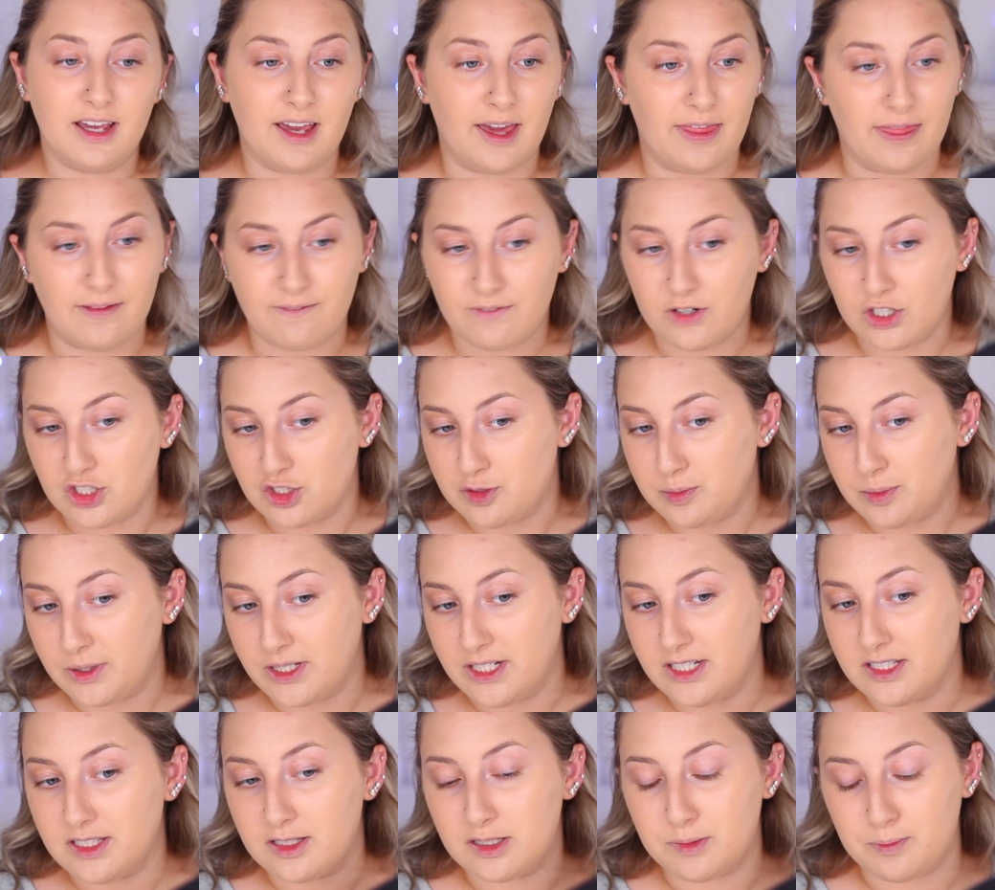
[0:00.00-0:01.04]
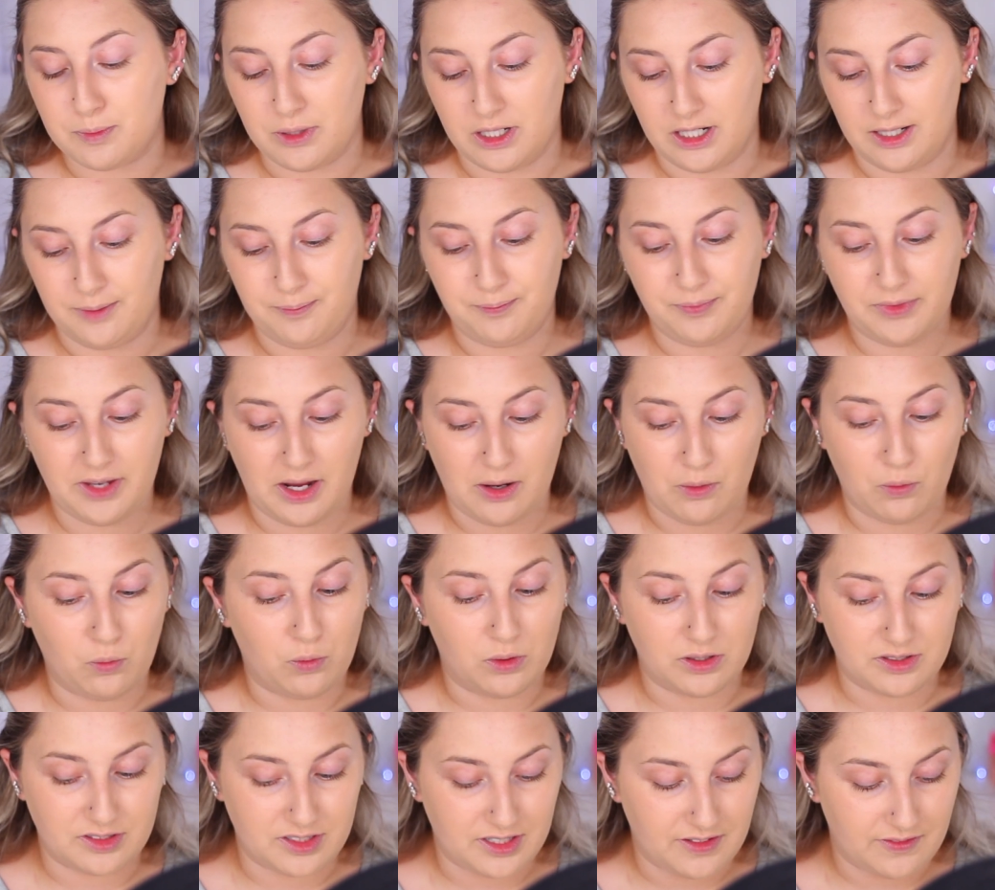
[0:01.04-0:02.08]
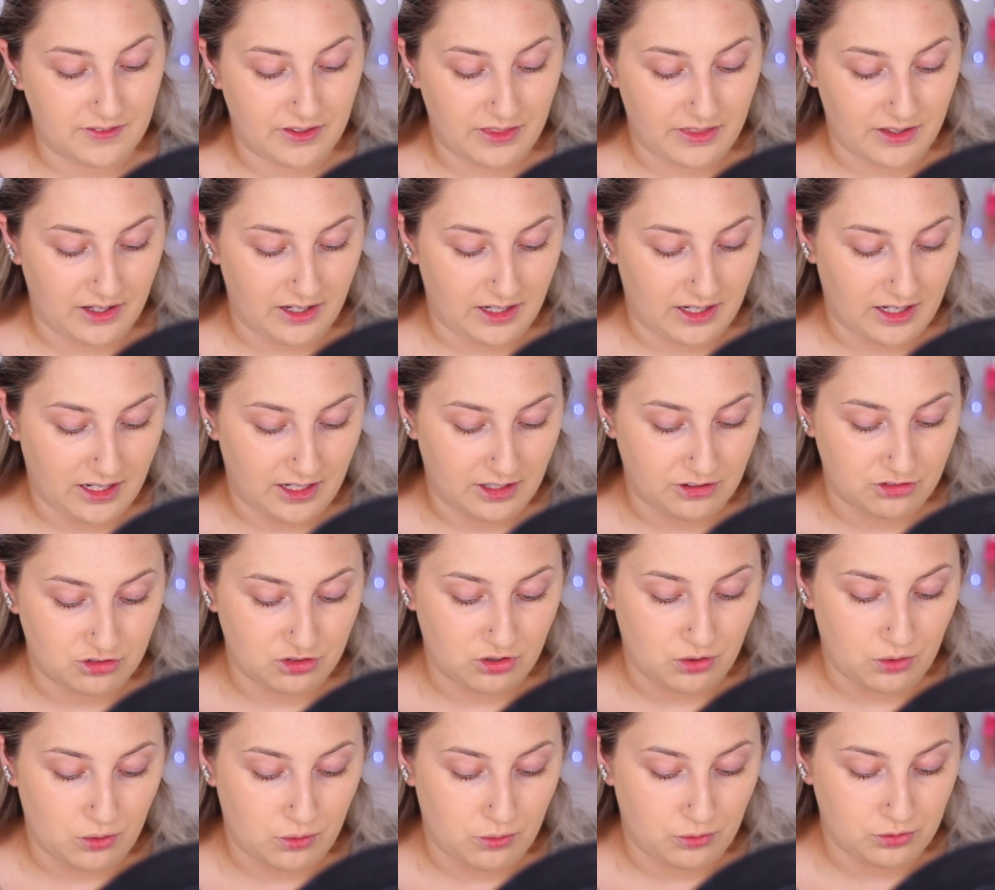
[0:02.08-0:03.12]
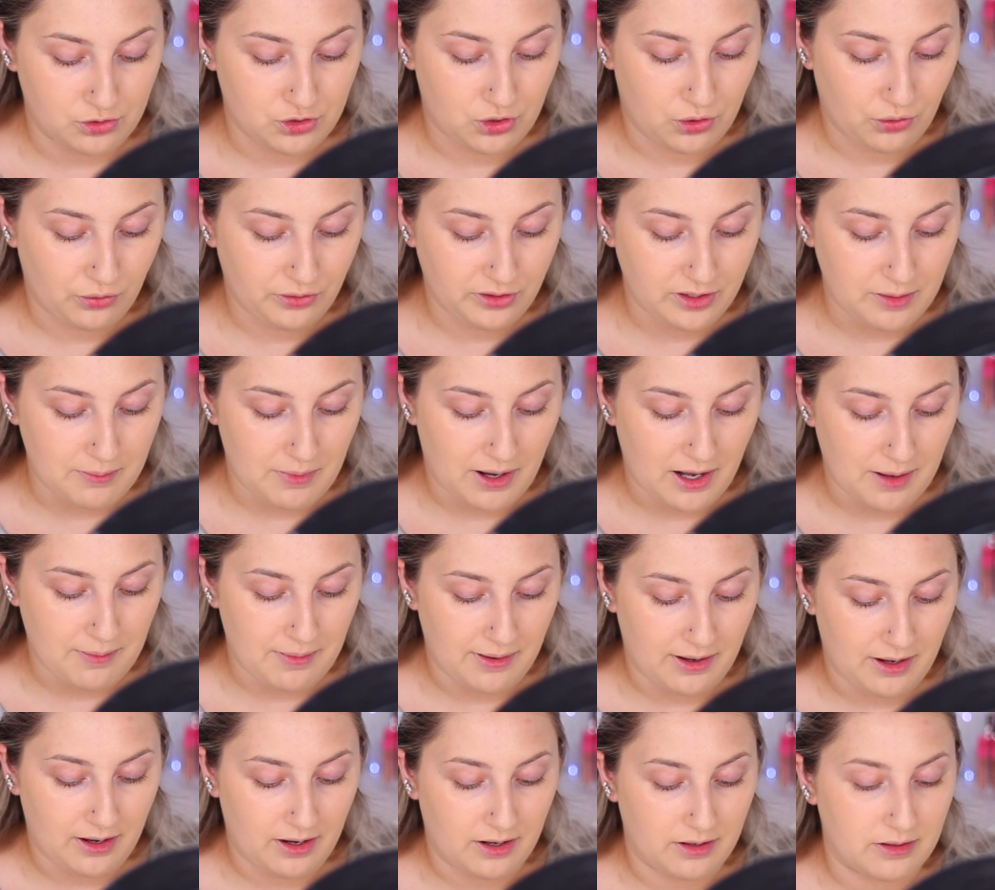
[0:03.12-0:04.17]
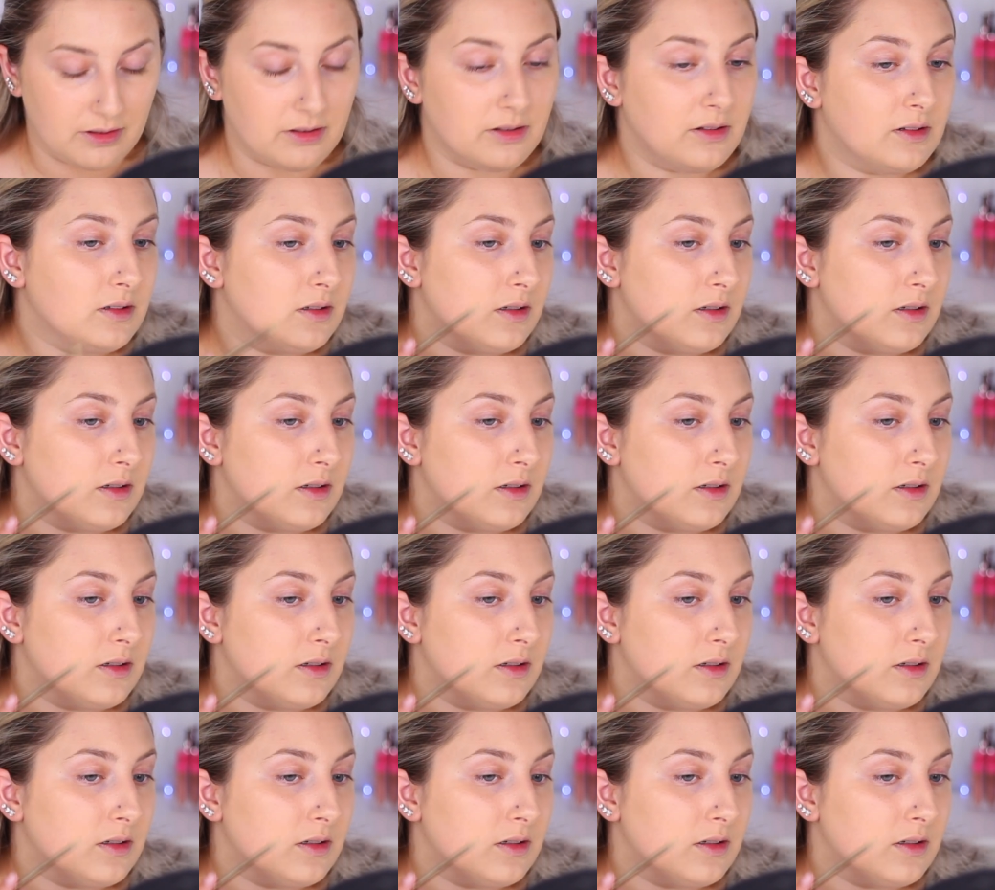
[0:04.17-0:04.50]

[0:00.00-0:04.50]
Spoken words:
in the first place, but I wasn't even thinking, so totally my bad.